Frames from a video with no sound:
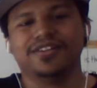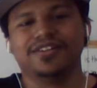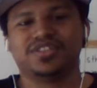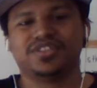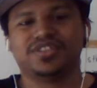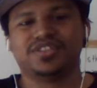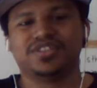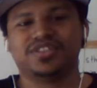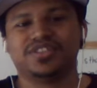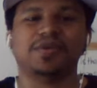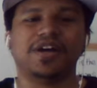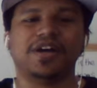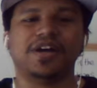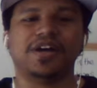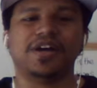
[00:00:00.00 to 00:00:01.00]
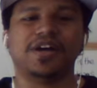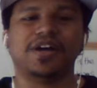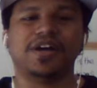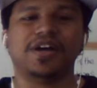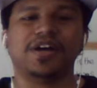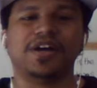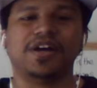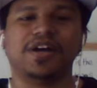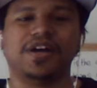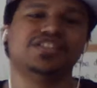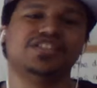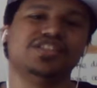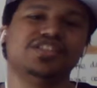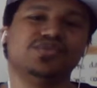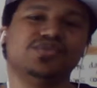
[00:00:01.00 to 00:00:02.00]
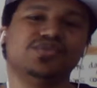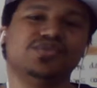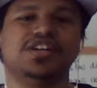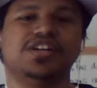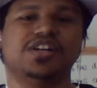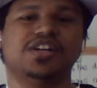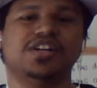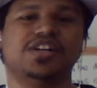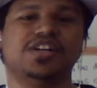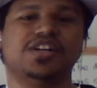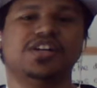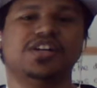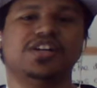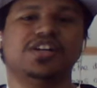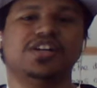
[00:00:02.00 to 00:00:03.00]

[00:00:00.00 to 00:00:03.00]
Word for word: so does Spider-Man, and that's another reason why Spider-Man shines.